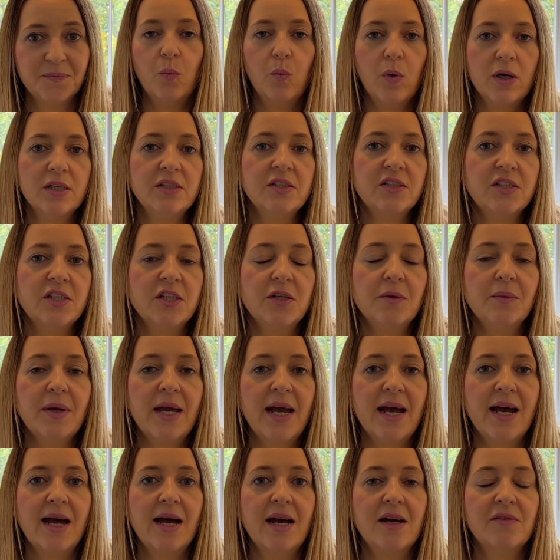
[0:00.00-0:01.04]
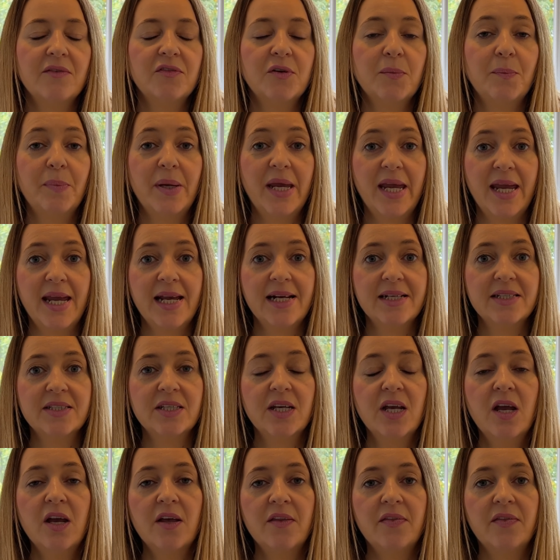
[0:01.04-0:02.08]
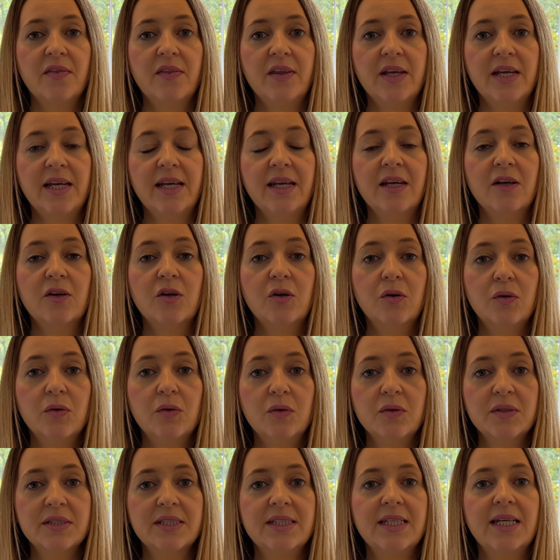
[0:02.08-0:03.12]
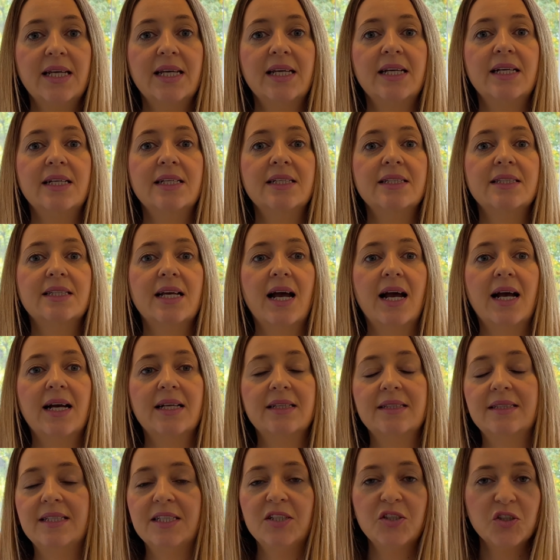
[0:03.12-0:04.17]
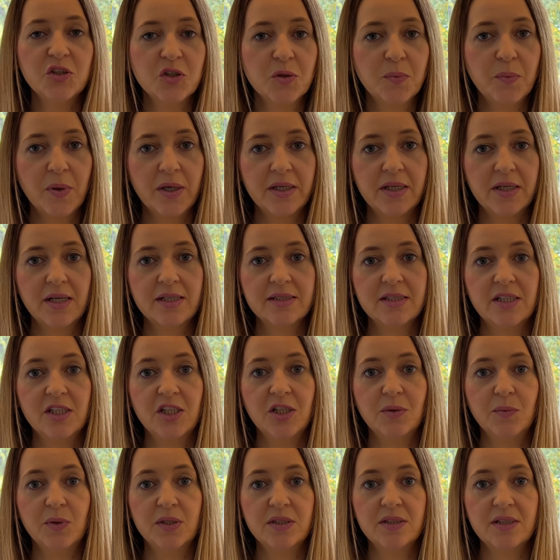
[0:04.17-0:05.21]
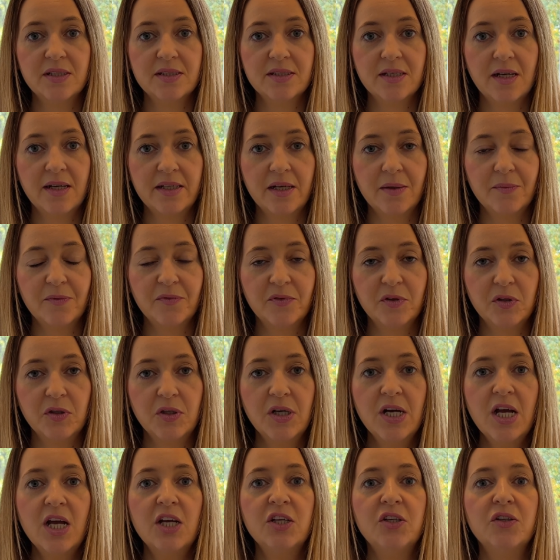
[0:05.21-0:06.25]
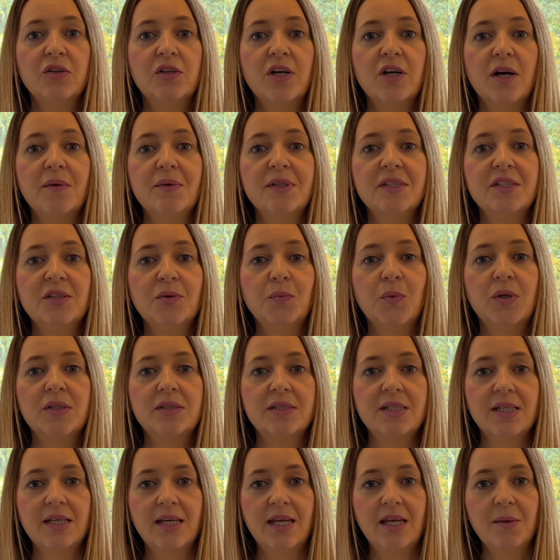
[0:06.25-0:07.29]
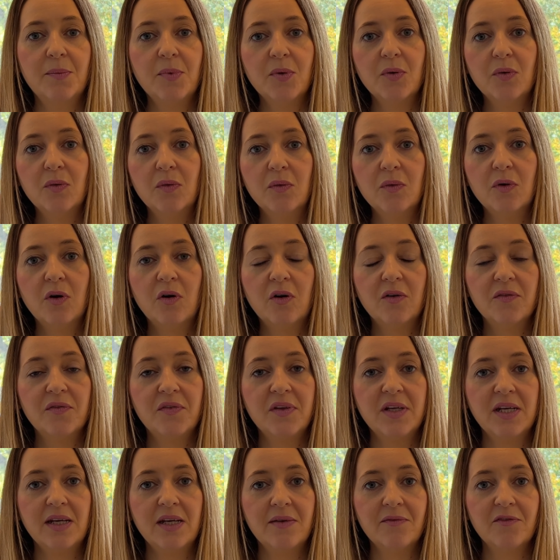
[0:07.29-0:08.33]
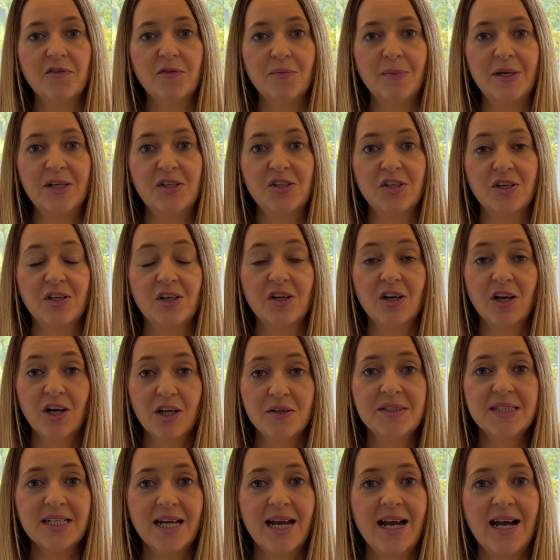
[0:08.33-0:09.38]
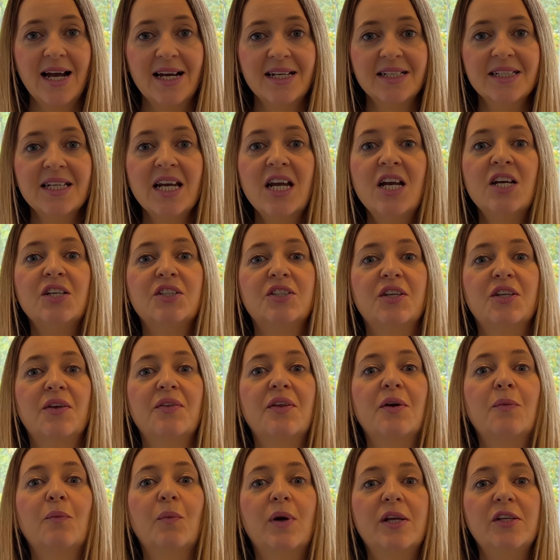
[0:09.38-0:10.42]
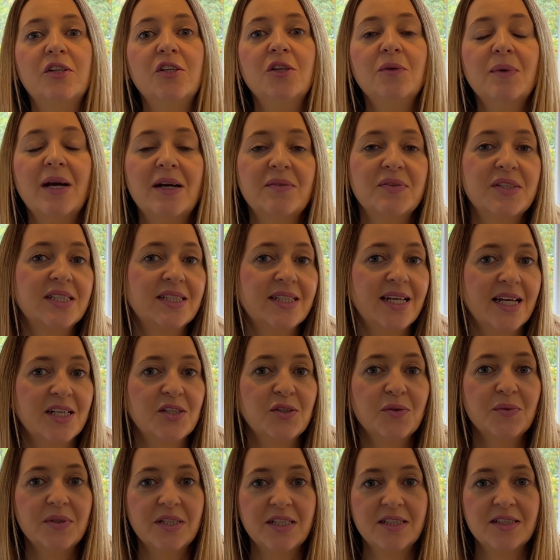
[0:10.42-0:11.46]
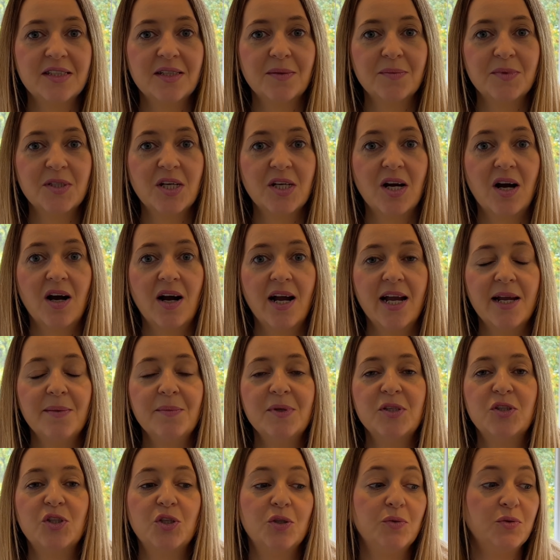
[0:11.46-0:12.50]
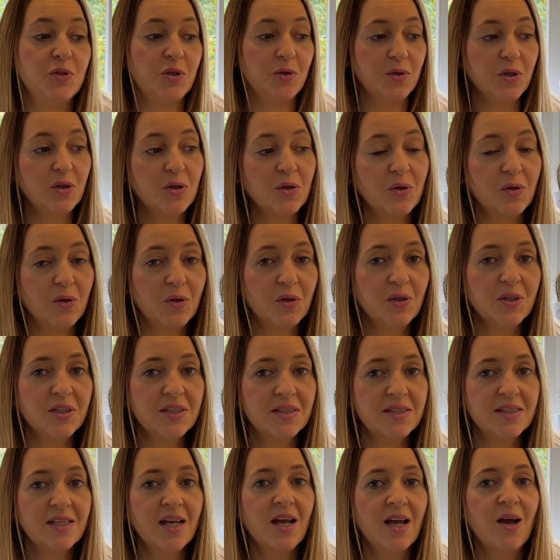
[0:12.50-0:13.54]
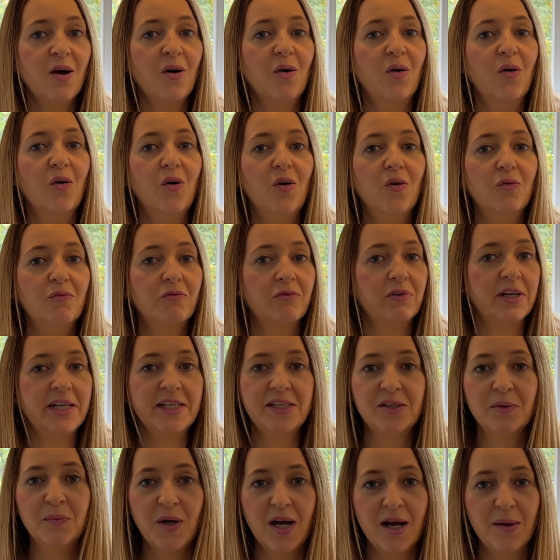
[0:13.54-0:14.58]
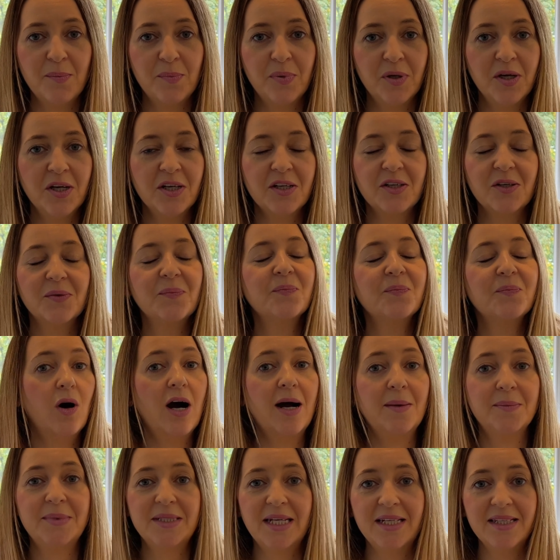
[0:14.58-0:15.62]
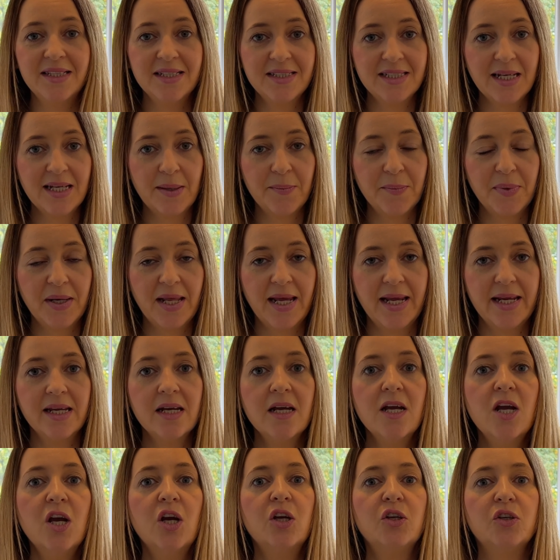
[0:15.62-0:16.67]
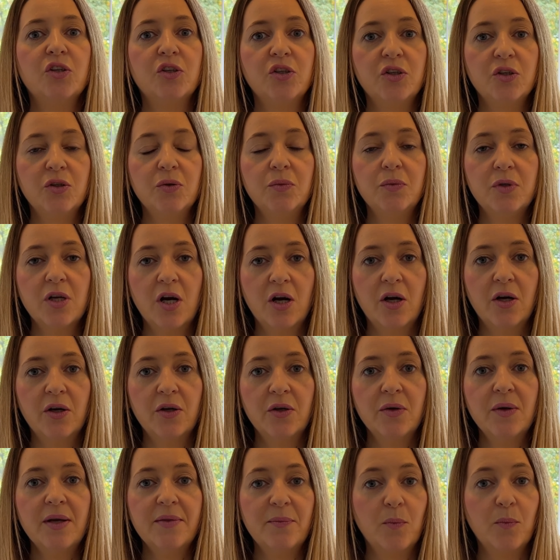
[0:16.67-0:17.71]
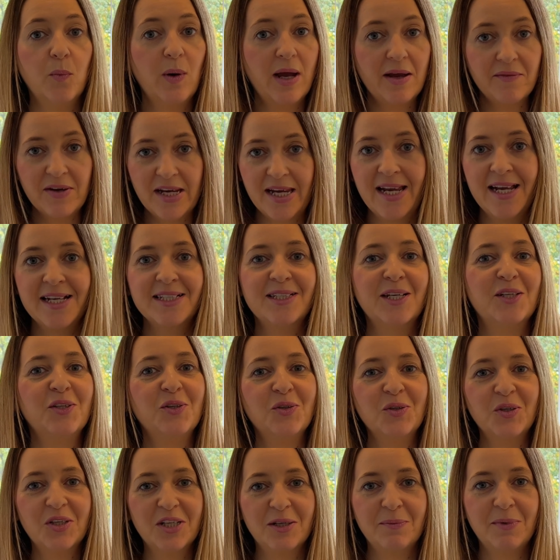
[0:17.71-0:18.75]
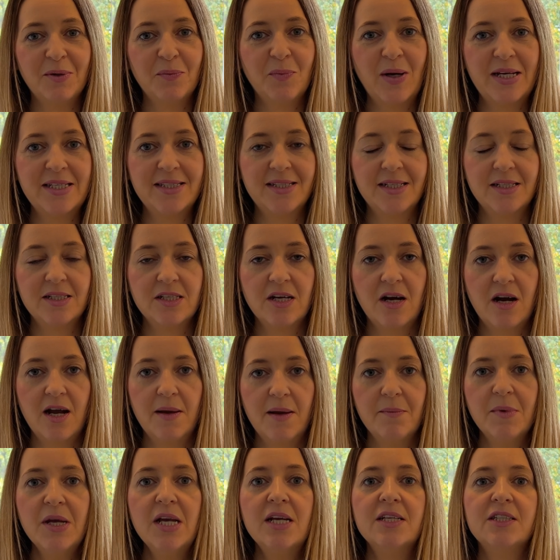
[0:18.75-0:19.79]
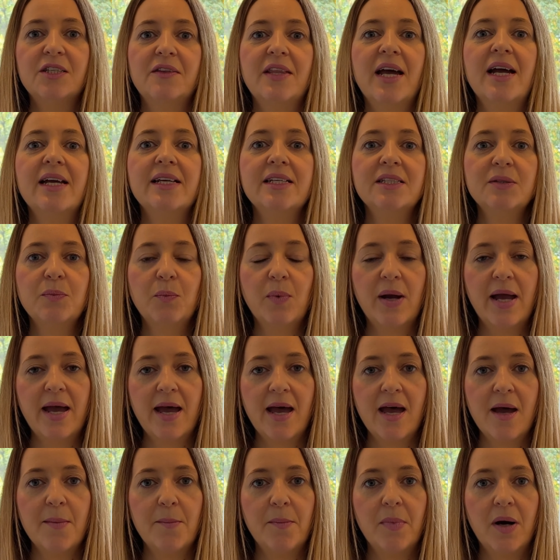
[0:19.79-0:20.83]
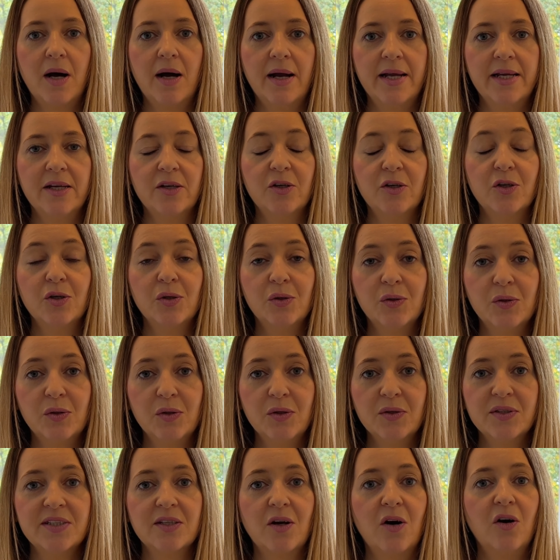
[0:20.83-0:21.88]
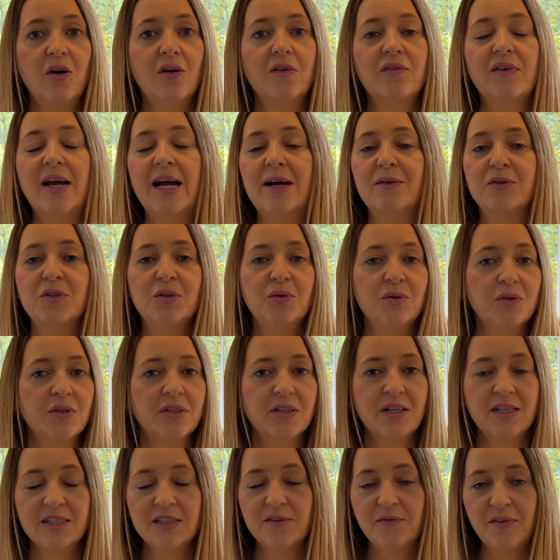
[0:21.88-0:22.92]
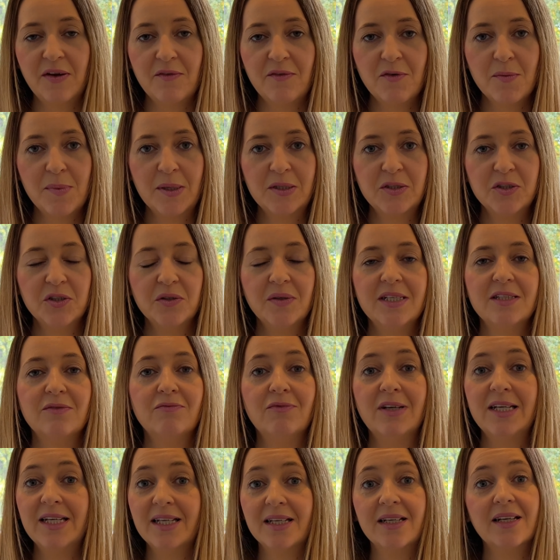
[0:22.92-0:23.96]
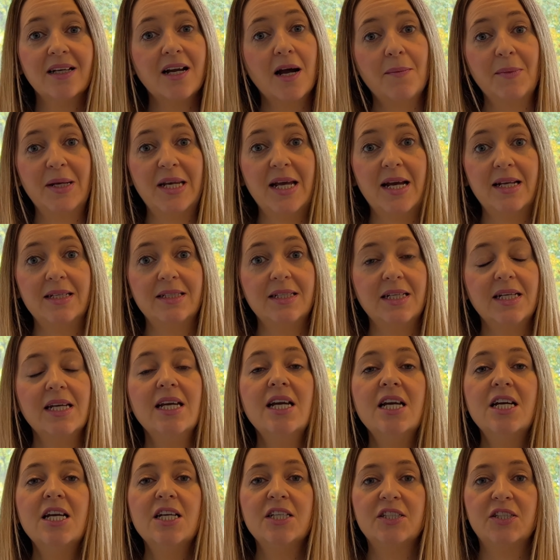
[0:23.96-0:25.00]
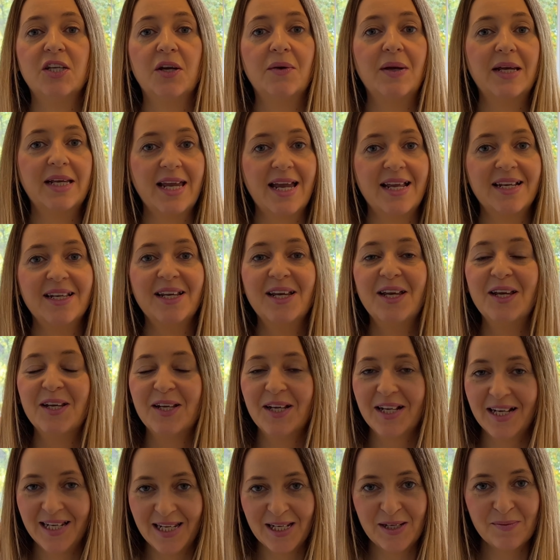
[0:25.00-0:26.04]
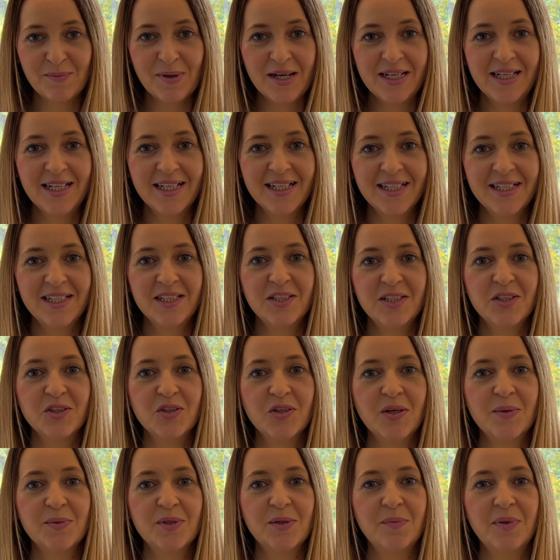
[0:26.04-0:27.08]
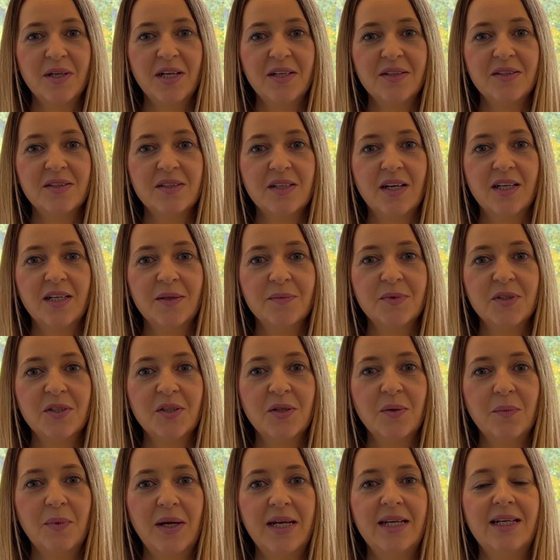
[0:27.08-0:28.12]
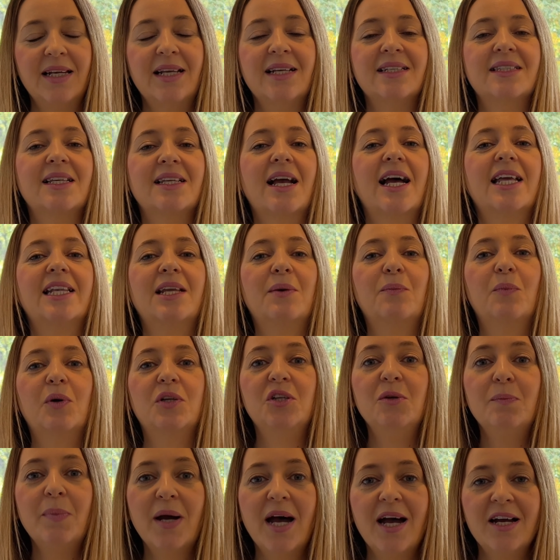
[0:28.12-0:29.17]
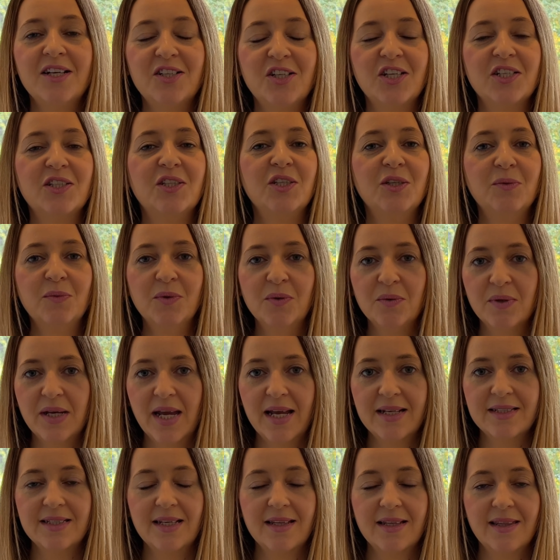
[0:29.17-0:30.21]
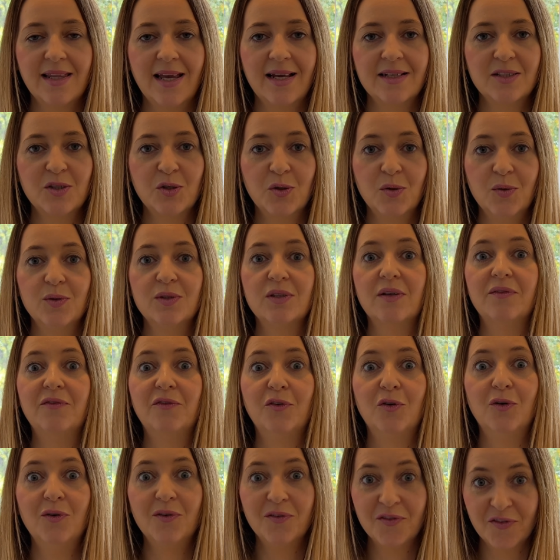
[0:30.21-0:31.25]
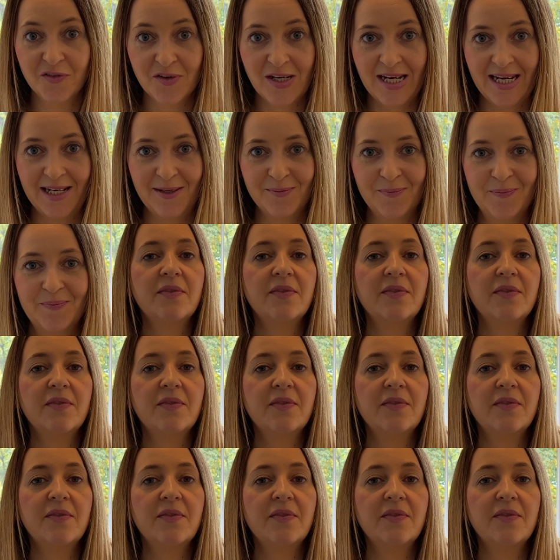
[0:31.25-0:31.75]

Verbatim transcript: Once you have picked the courses and digital products that you want to sign up for, you're going to want to keep all of the information close to hand so that when you have scheduled in some time to do the course or read the workbook or update the template, you know where it is and you're not going to be wasting time. So that is where my course of how to organize TheraBundle is really going to come in handy. So again, click my link in the description below to sign up to the waitlist, and then when you purchase, you will get that course for free.